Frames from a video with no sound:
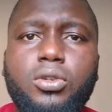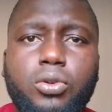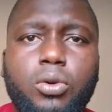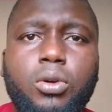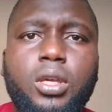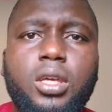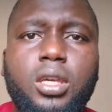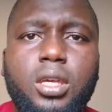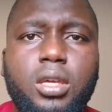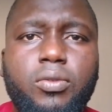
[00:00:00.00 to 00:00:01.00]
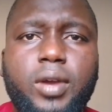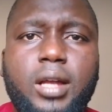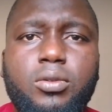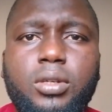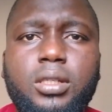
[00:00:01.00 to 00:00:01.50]
So if
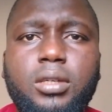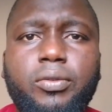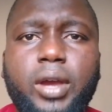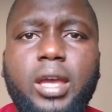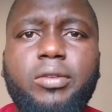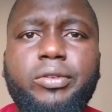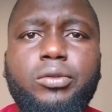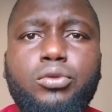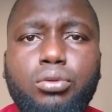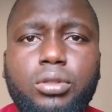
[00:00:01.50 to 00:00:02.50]
you